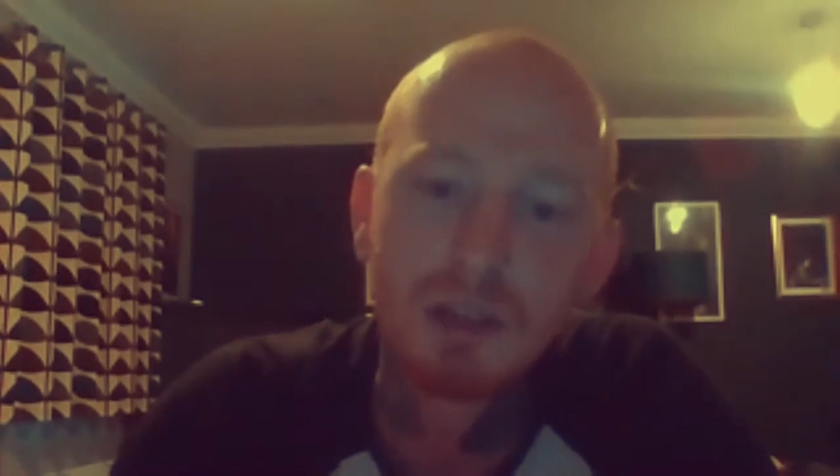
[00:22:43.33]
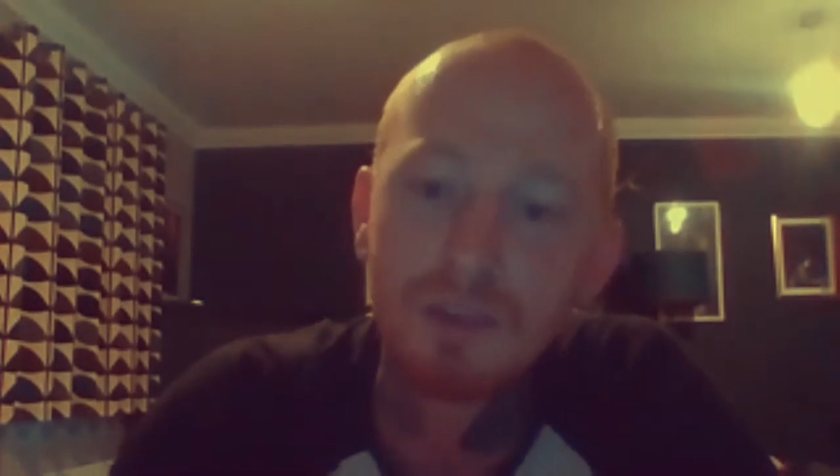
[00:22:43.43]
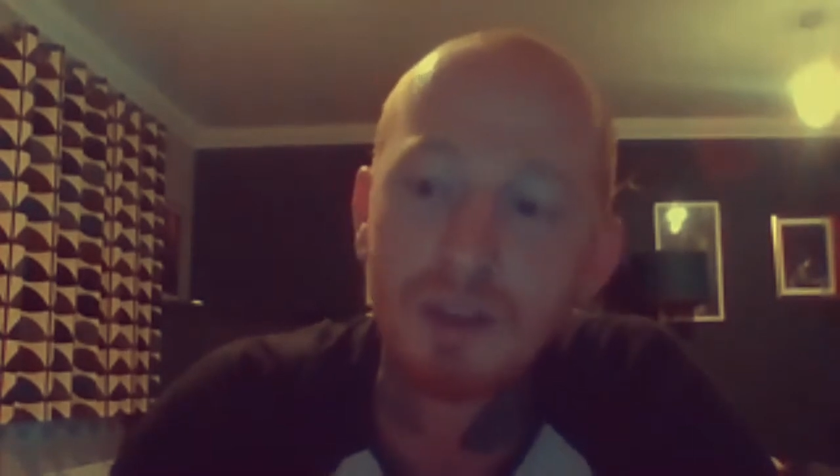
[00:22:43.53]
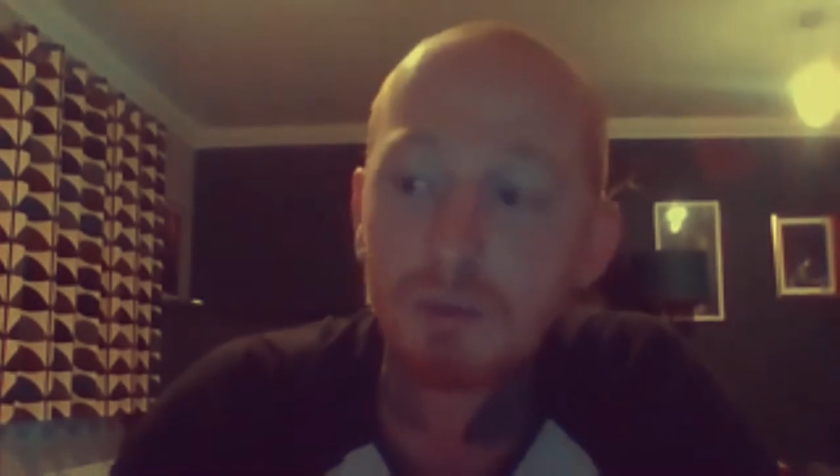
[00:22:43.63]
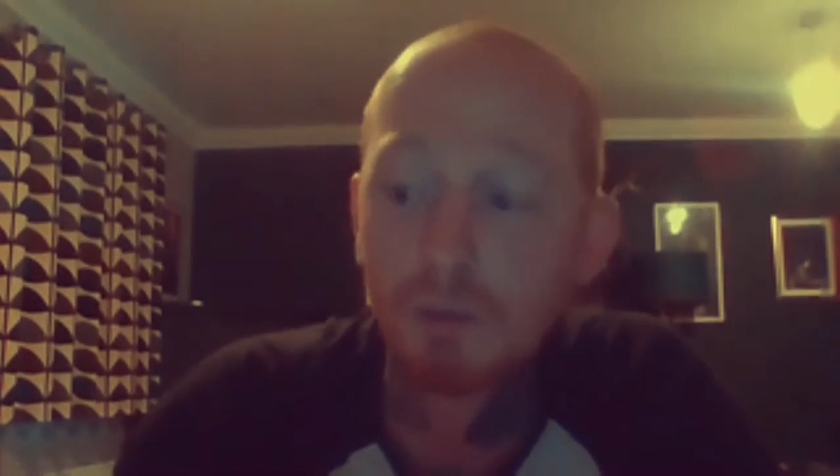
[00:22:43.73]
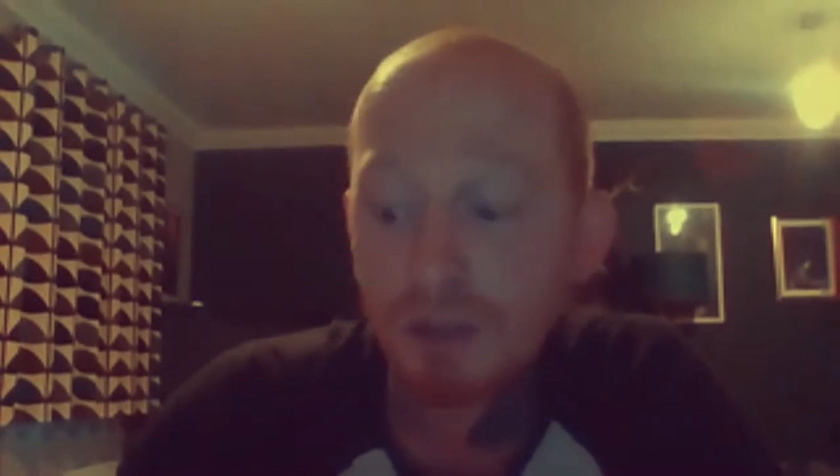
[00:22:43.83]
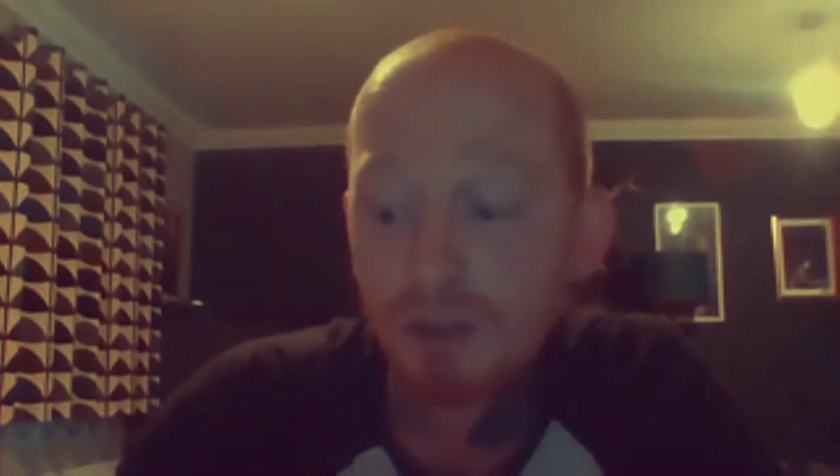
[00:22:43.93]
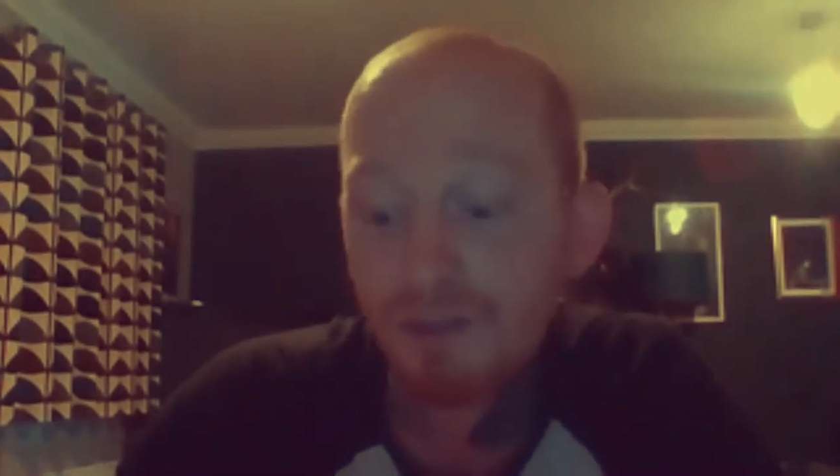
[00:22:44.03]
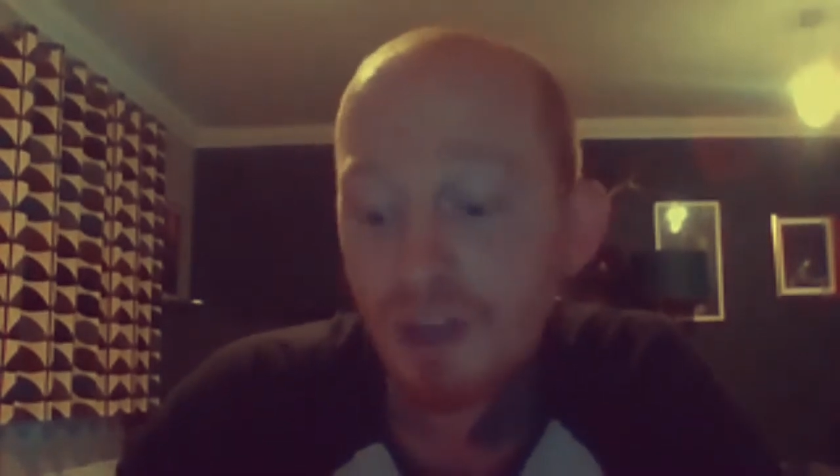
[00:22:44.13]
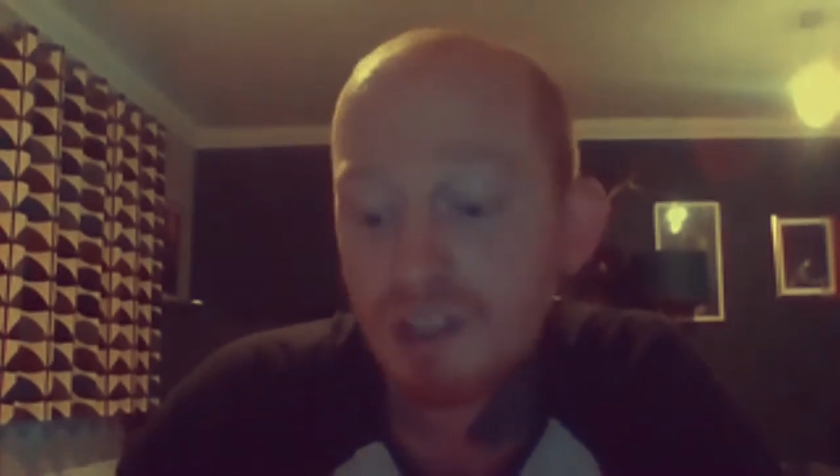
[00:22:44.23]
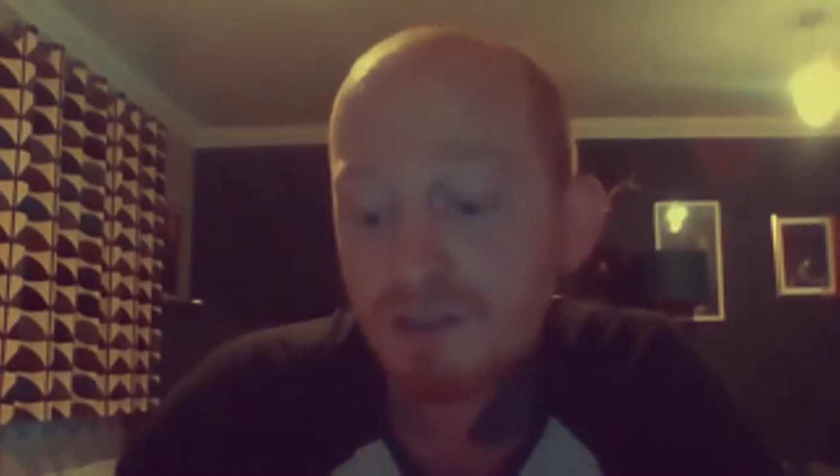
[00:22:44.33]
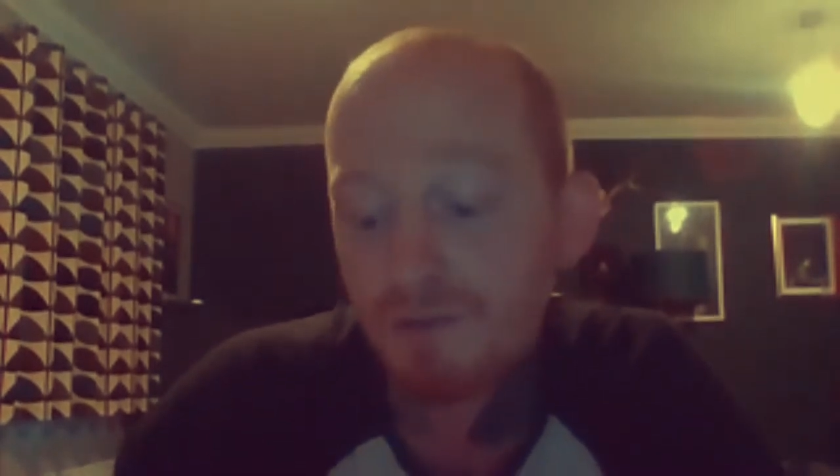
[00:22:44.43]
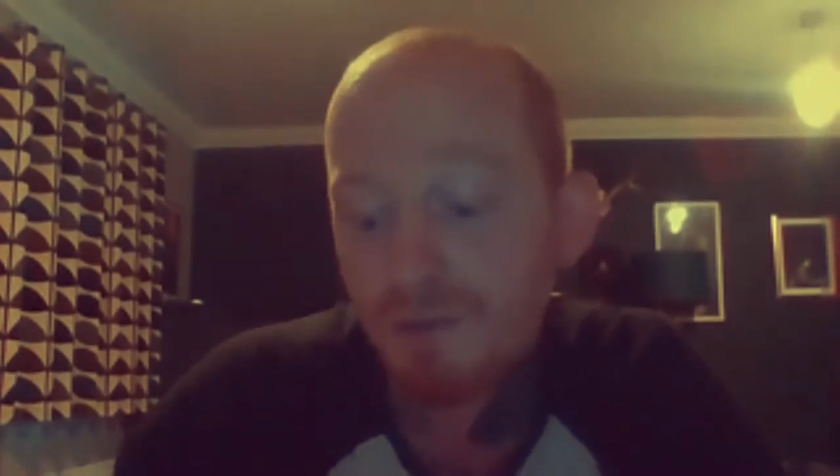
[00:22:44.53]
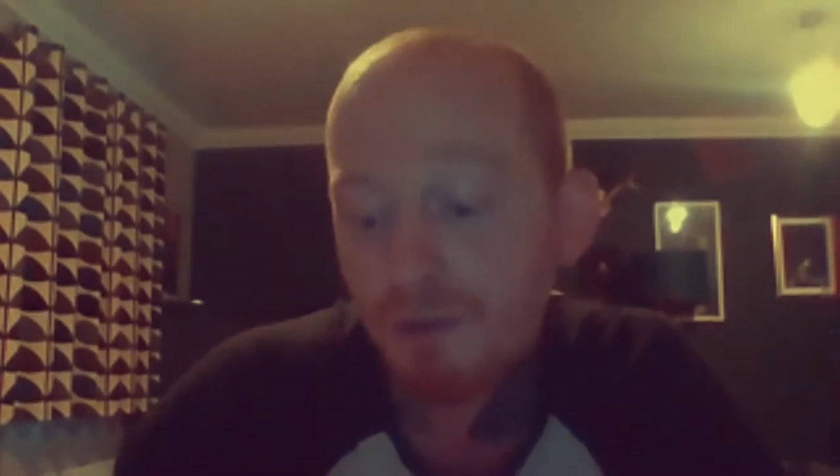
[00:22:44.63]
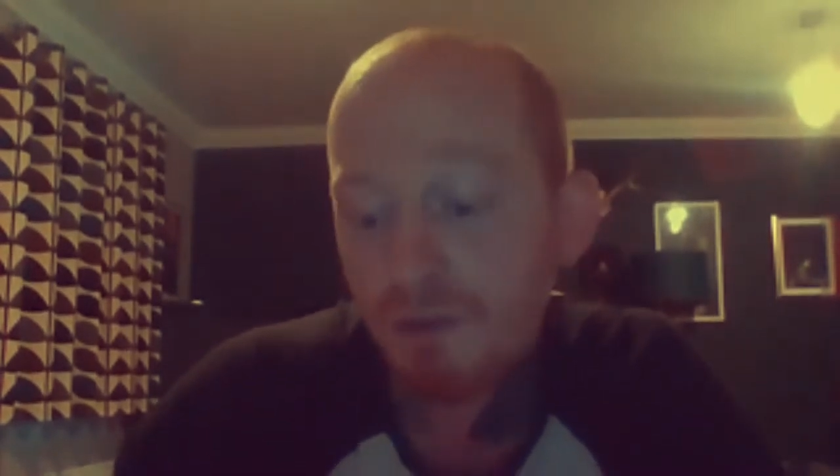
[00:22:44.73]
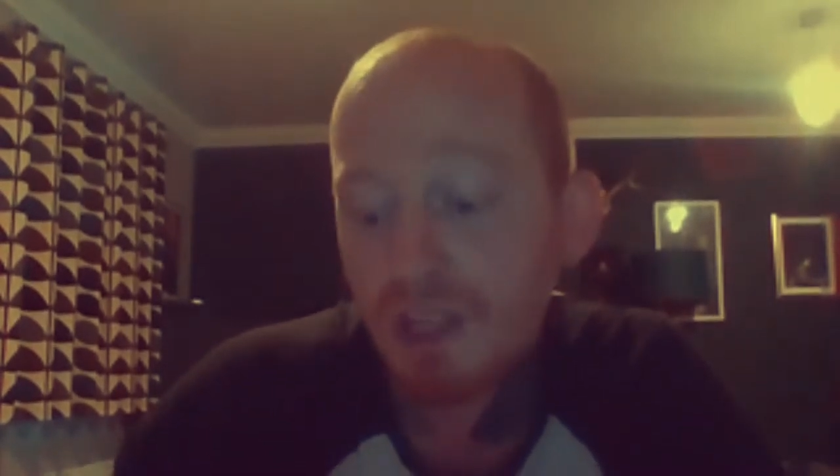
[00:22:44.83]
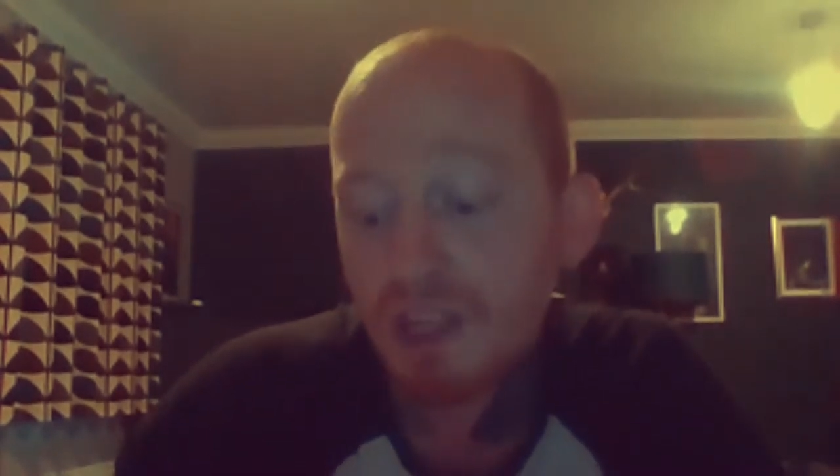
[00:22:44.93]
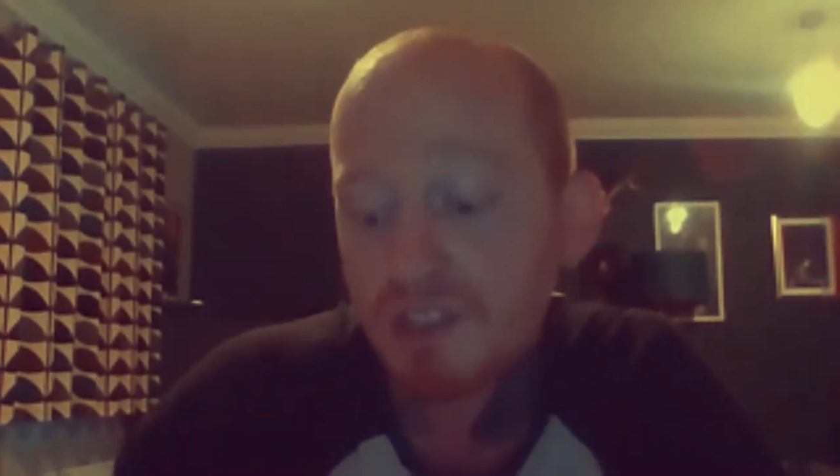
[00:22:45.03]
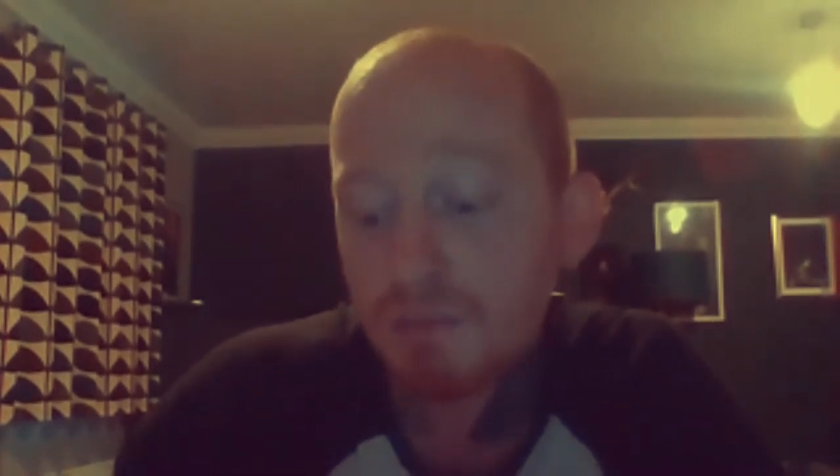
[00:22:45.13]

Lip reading: I think, like, the first 3 years